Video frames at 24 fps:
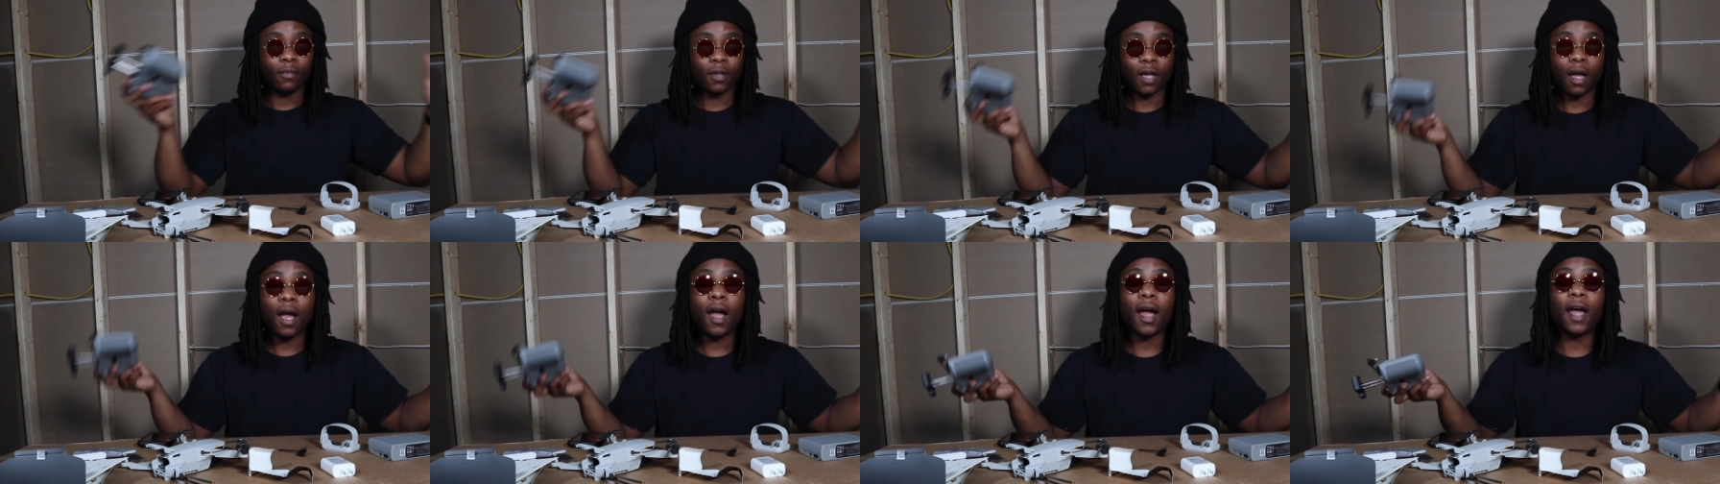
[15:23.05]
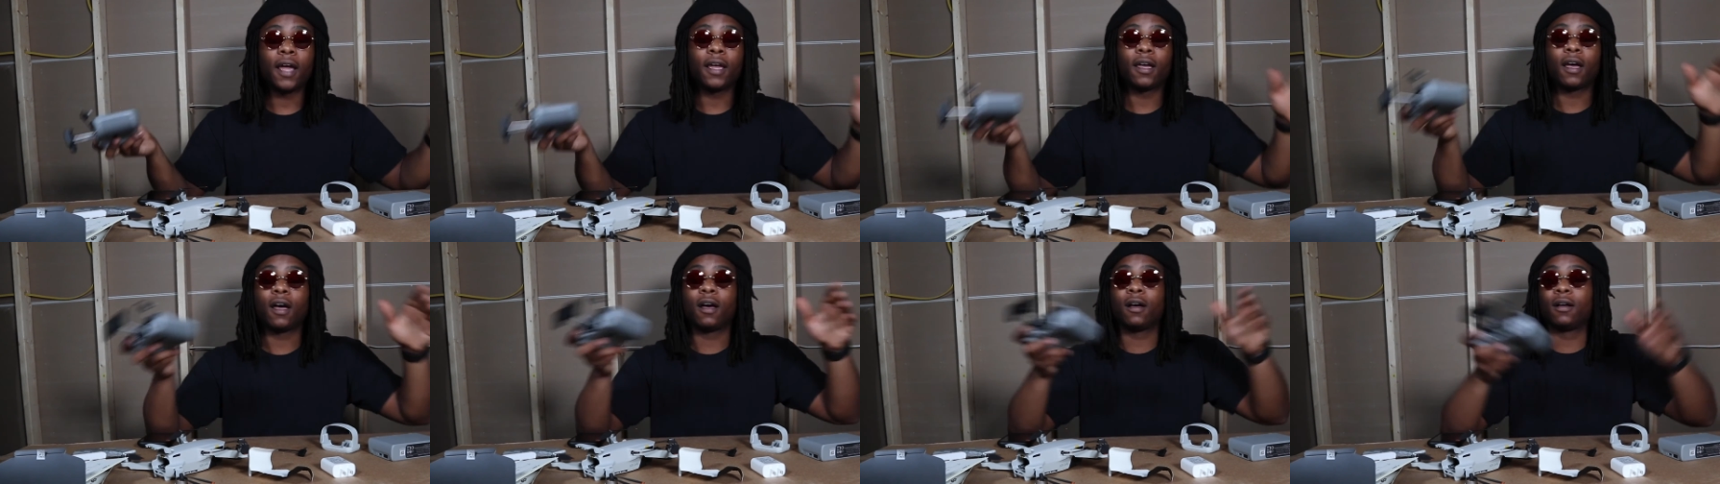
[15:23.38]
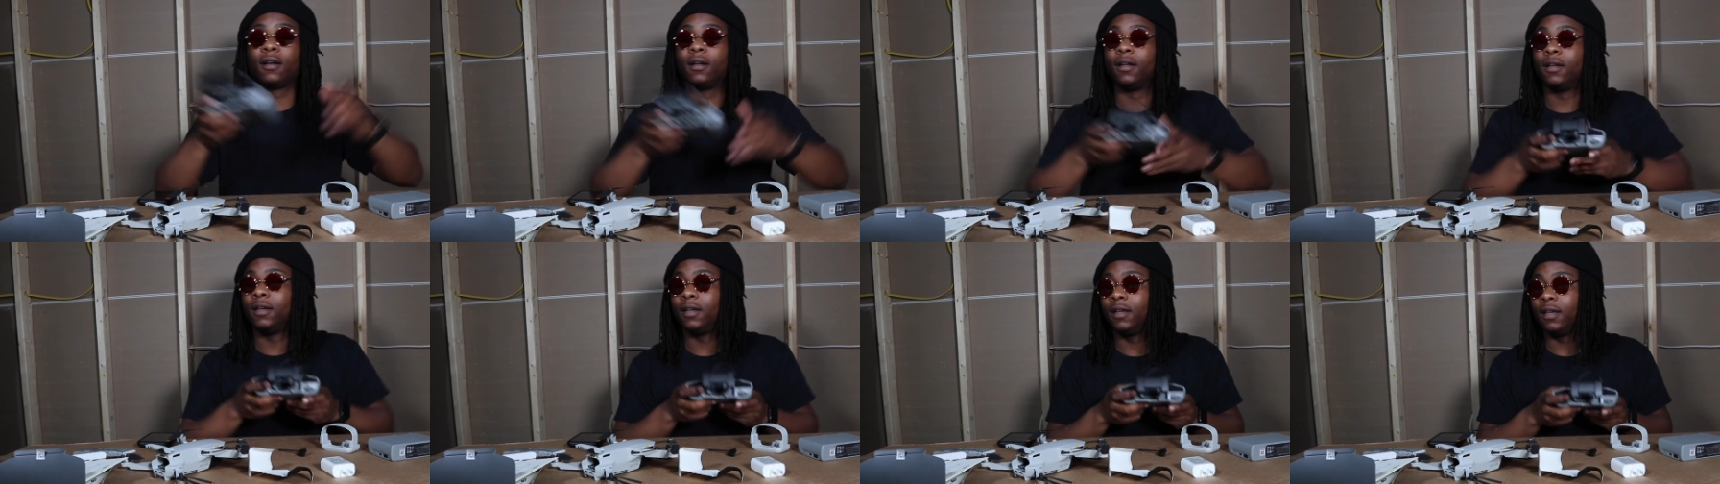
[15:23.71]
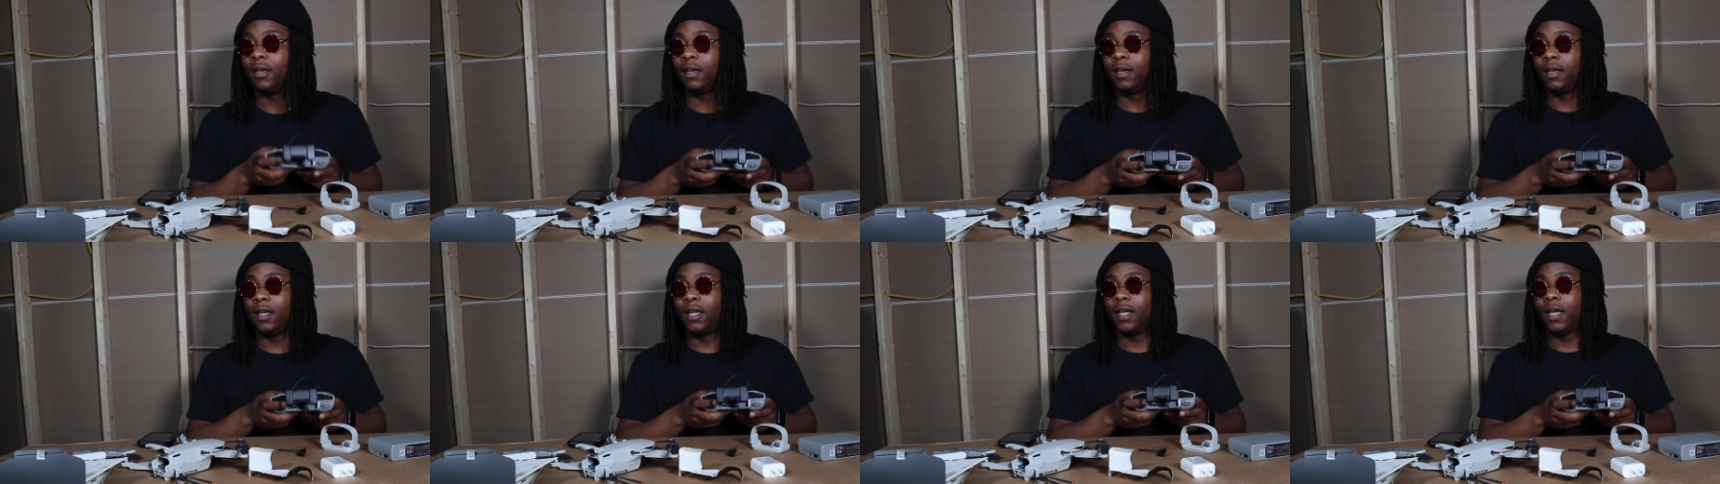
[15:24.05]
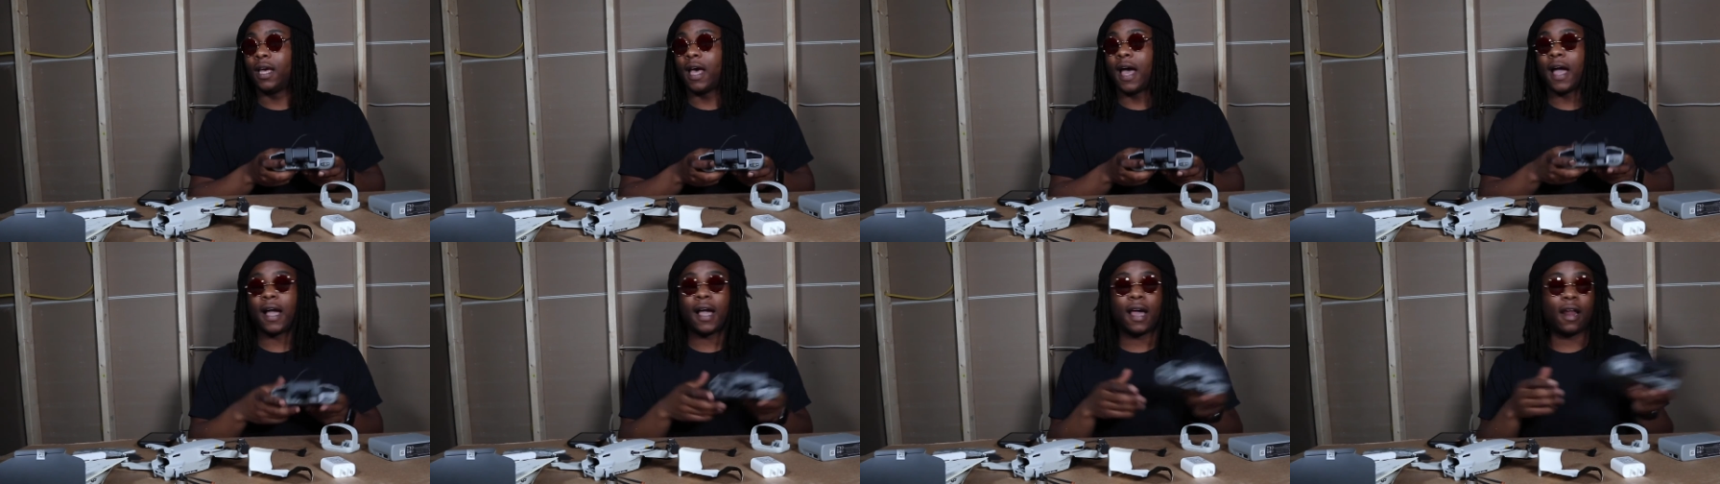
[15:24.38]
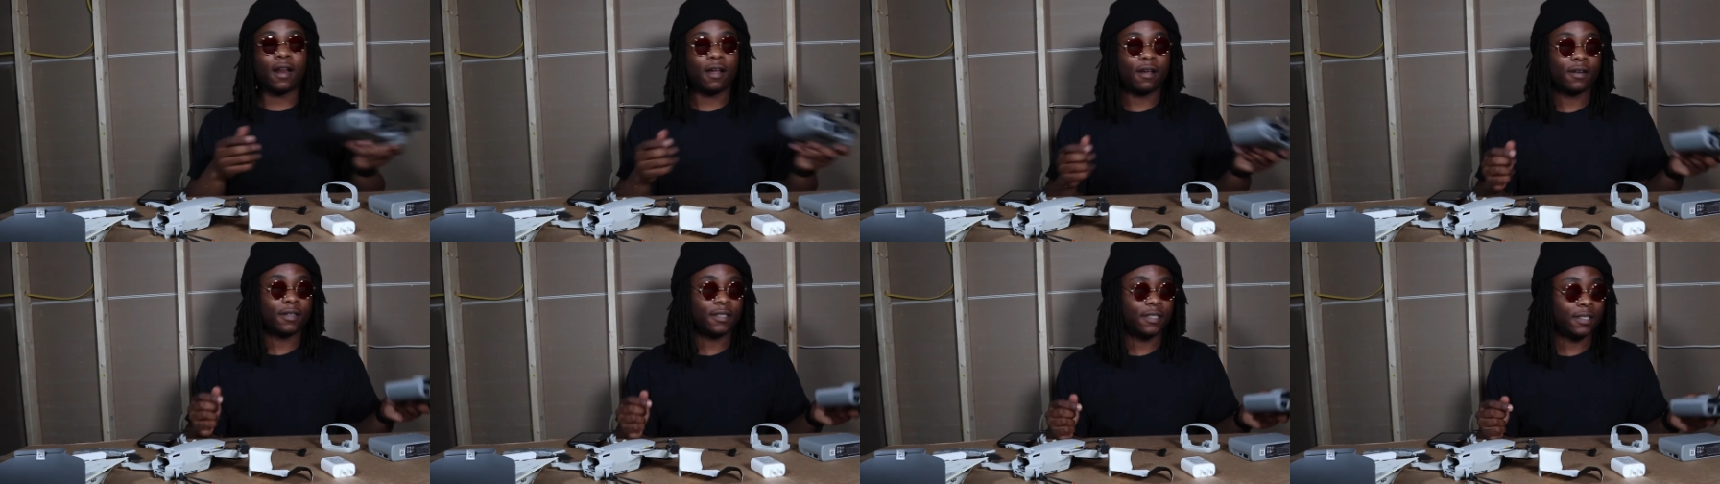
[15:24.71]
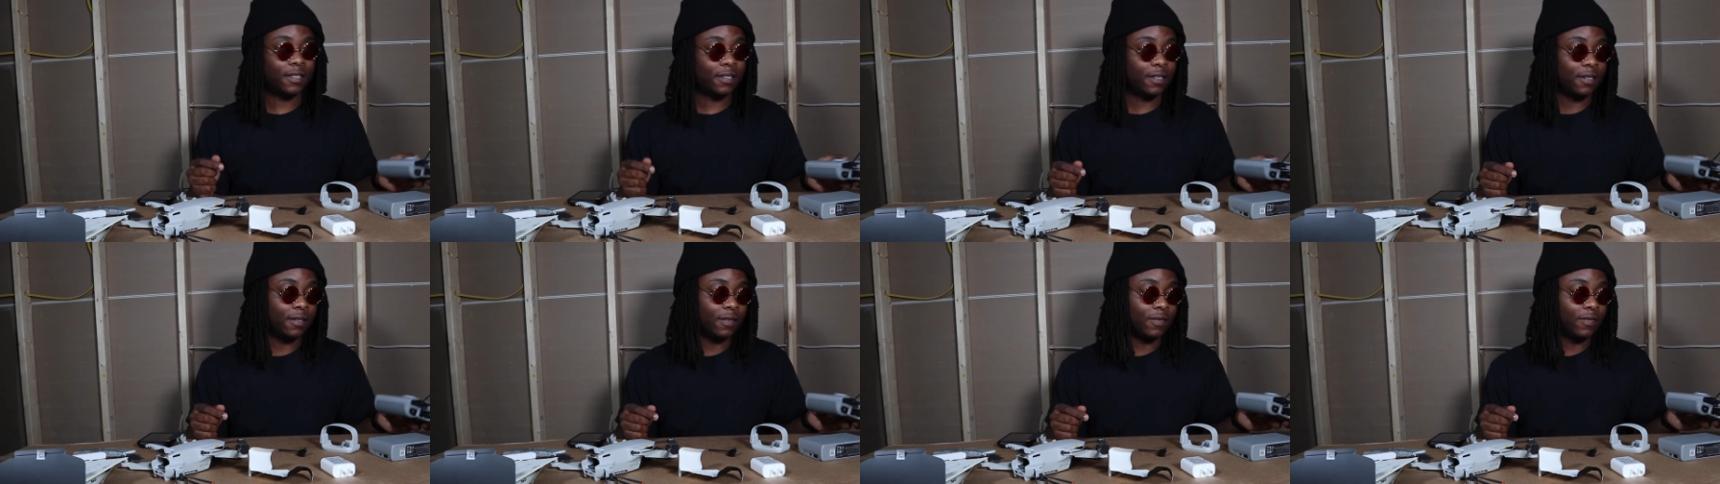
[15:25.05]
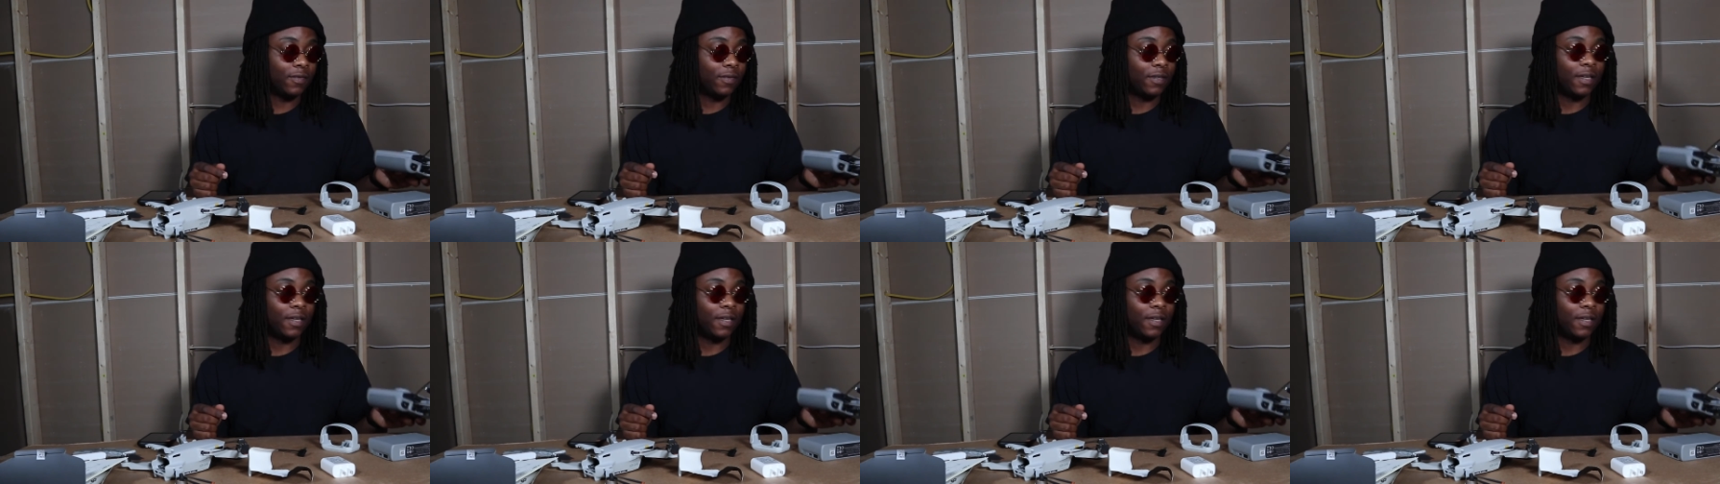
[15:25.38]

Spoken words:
Alright, y'all. I got all this stuff.